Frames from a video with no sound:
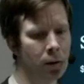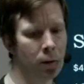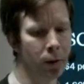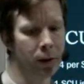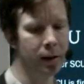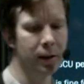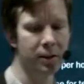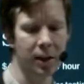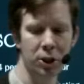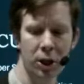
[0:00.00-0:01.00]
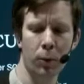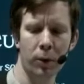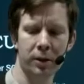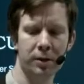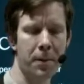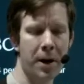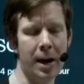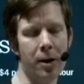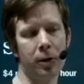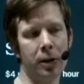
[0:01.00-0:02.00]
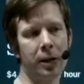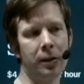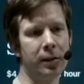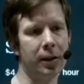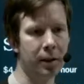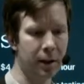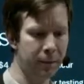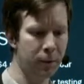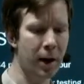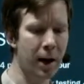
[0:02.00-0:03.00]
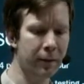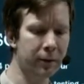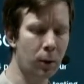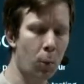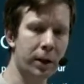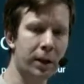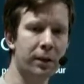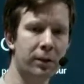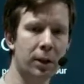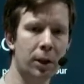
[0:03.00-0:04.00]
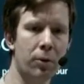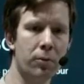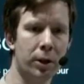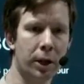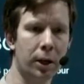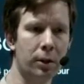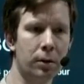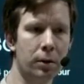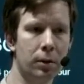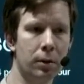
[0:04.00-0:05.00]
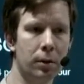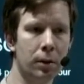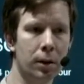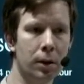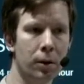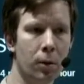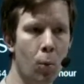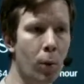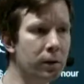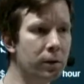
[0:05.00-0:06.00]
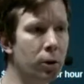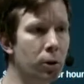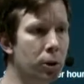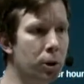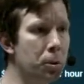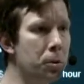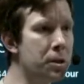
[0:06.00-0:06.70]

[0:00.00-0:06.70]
well, essentially what it's about is that if you have that one SEU running, once you use